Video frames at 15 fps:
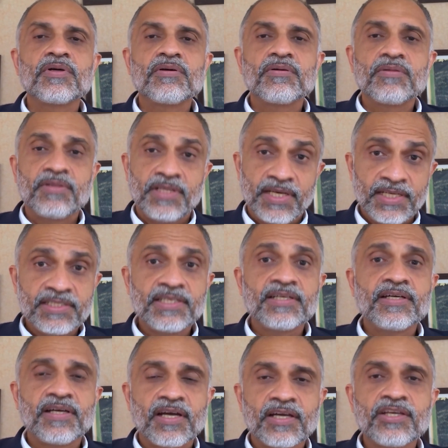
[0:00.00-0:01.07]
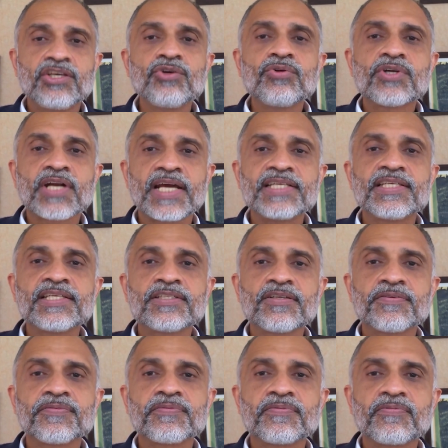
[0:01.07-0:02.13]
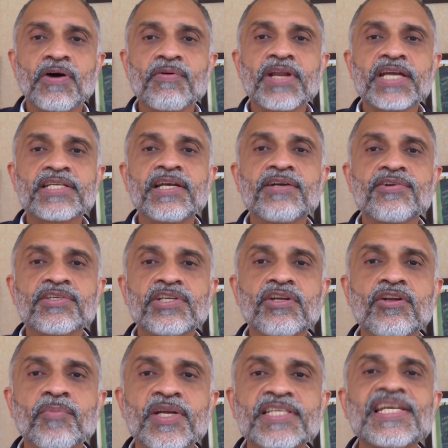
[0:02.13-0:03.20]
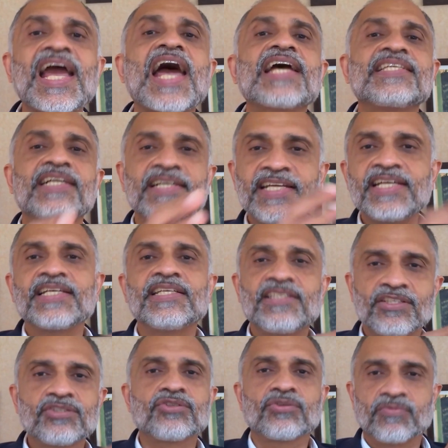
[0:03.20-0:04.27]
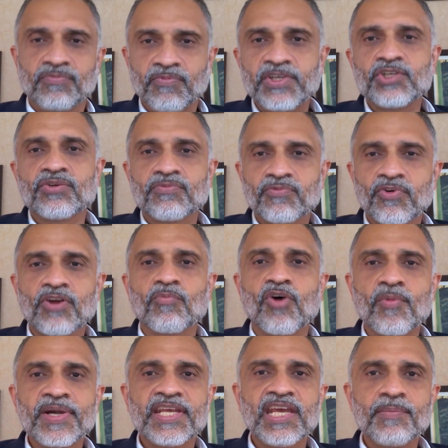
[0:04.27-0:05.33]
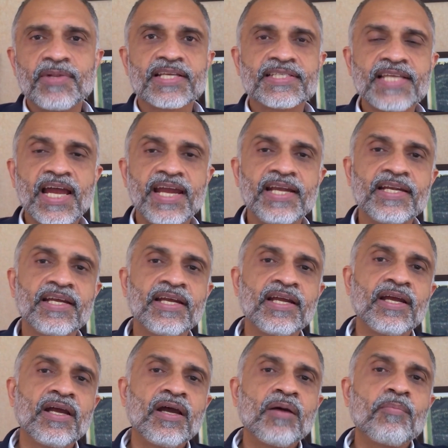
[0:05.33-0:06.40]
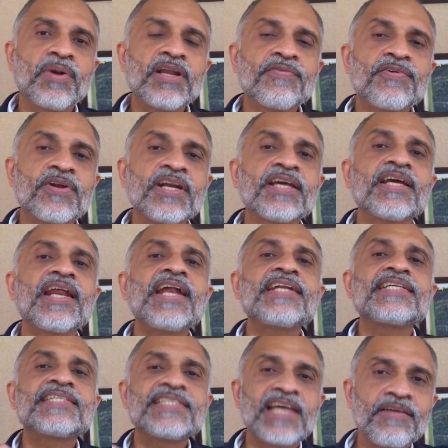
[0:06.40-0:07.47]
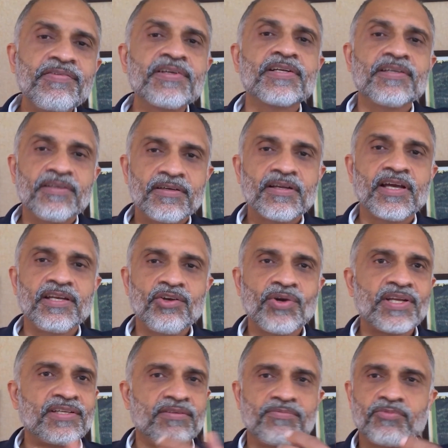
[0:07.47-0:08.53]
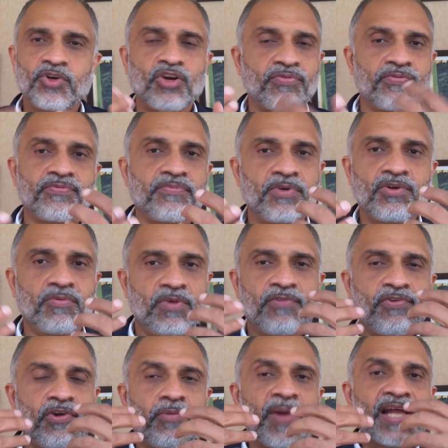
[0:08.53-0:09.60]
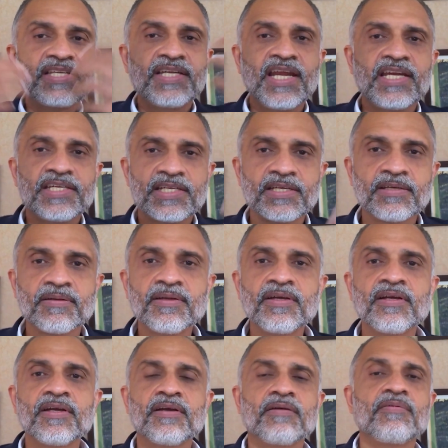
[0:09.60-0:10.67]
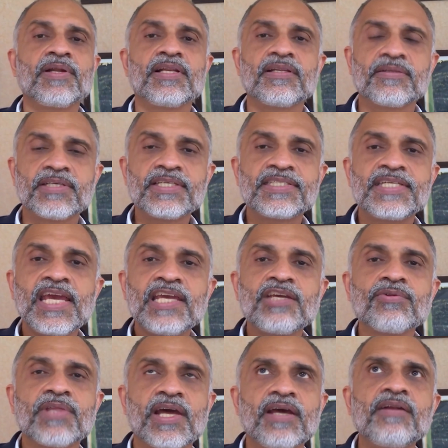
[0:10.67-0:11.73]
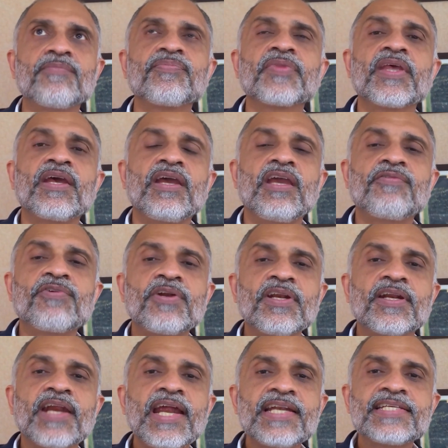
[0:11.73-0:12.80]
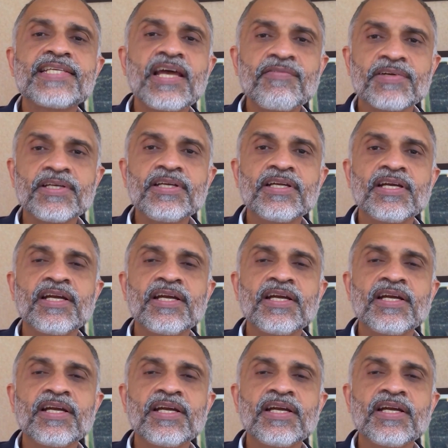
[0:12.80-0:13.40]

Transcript: there is a acute crisis of foundational literacy and numeracy as it is. So we should, for a moment, keep that aside. But if you're in grade 7, and you can sort of, if your imagination will just take you there, if you're in grade 7,